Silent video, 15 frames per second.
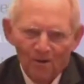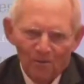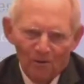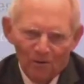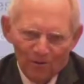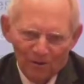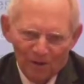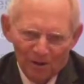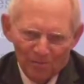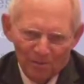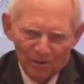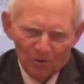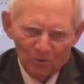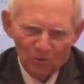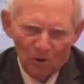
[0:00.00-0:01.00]
was a little
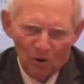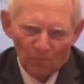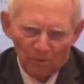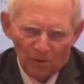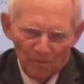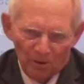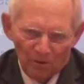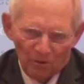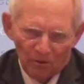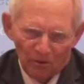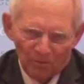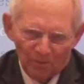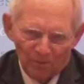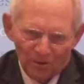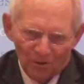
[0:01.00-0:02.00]
bit too
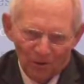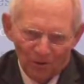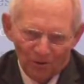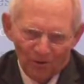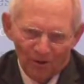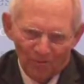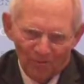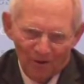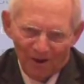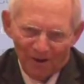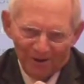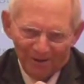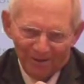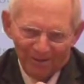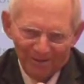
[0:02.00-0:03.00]
optimistic, because the
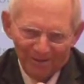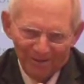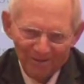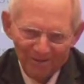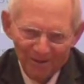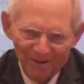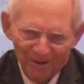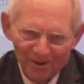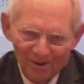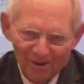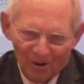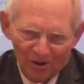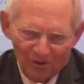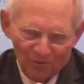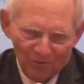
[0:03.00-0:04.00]
awareness
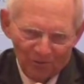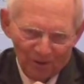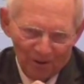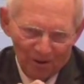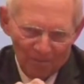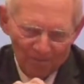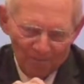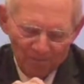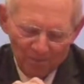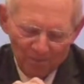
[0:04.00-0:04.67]
of the